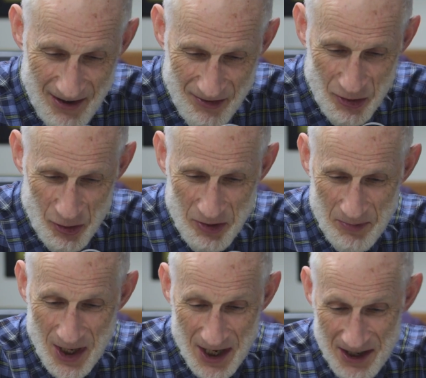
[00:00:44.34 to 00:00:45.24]
I've learned
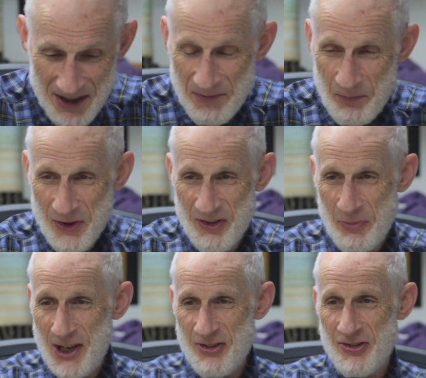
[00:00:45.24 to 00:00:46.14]
my
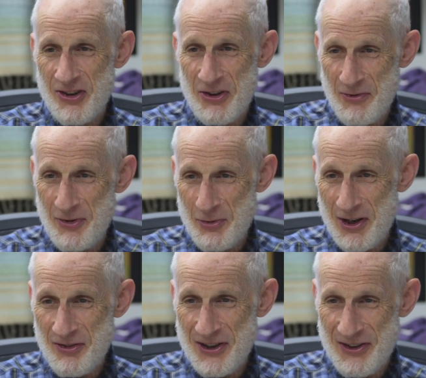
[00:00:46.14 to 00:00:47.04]
speech to interview
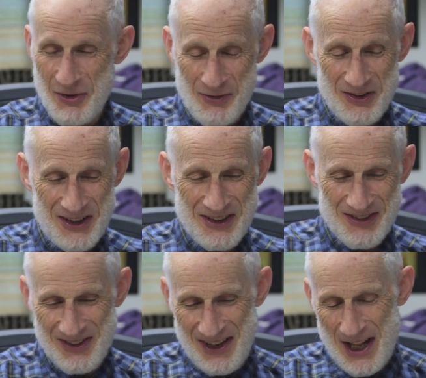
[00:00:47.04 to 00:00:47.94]
residents over the
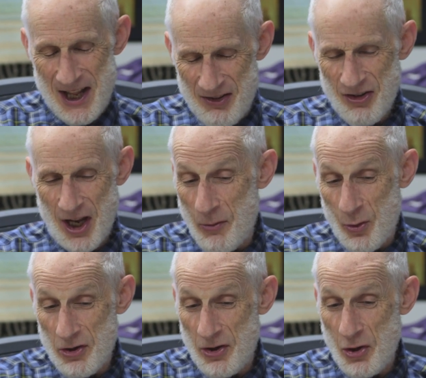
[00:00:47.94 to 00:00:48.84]
years. So I
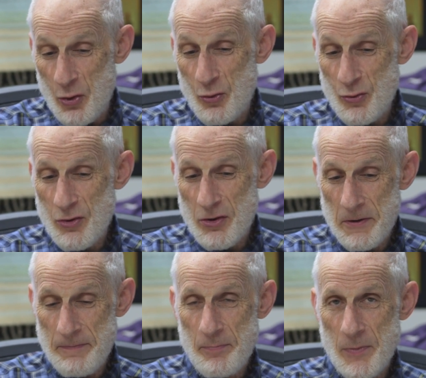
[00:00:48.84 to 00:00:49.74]
want to know
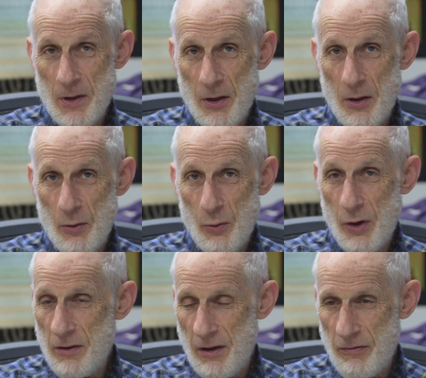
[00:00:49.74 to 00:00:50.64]

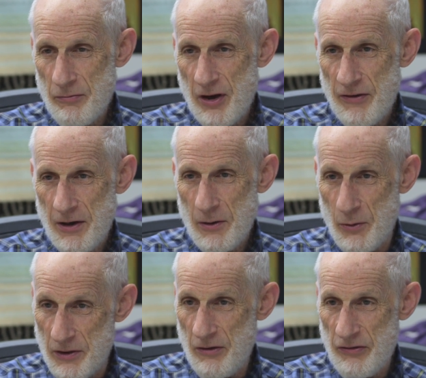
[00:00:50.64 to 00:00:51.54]
what this
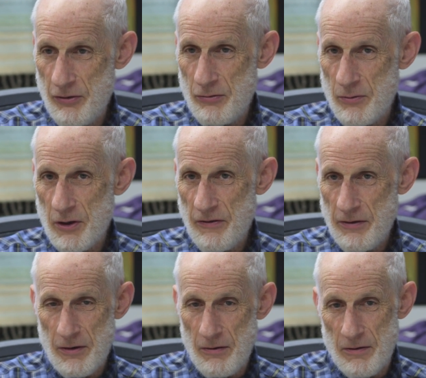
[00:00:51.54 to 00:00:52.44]
student
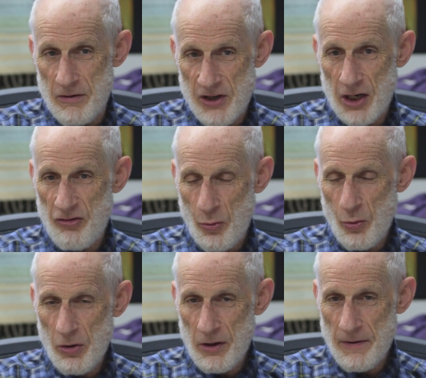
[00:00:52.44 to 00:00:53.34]
wants to do to change the
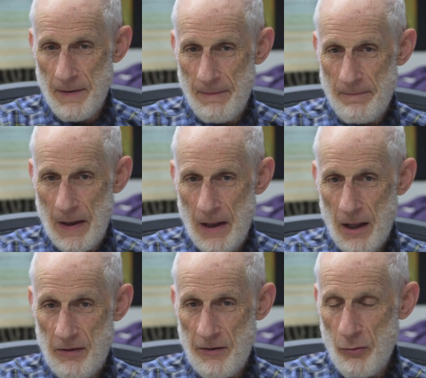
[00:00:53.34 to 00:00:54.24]
world.
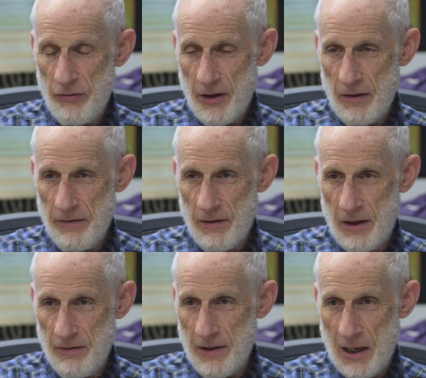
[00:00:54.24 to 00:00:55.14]
It's no sense
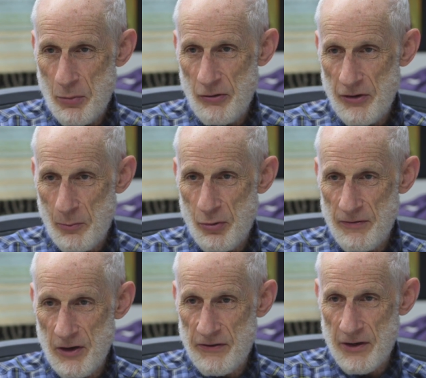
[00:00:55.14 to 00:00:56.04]
giving that person a privilege